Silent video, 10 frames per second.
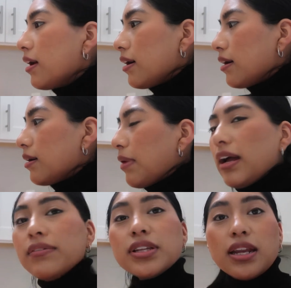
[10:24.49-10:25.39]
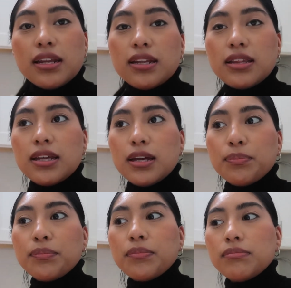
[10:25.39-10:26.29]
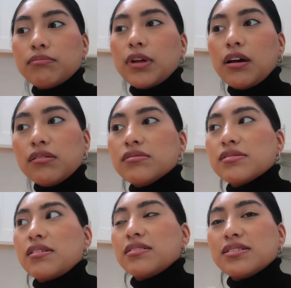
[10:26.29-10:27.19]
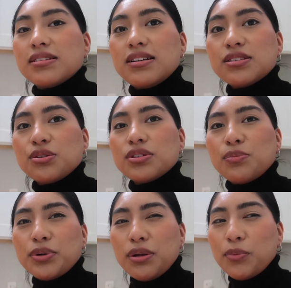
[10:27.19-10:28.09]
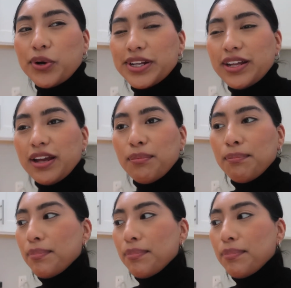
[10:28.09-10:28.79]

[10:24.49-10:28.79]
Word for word: I haven't done anything else, honestly, so it's a pretty boring day.